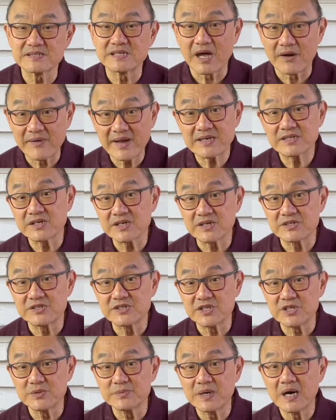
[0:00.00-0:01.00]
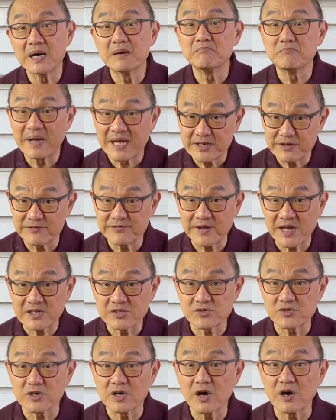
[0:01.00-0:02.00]
direct-to-consumer
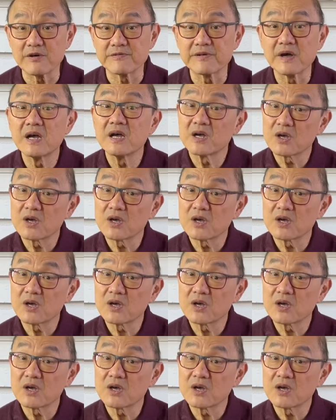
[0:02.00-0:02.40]
manufacturer of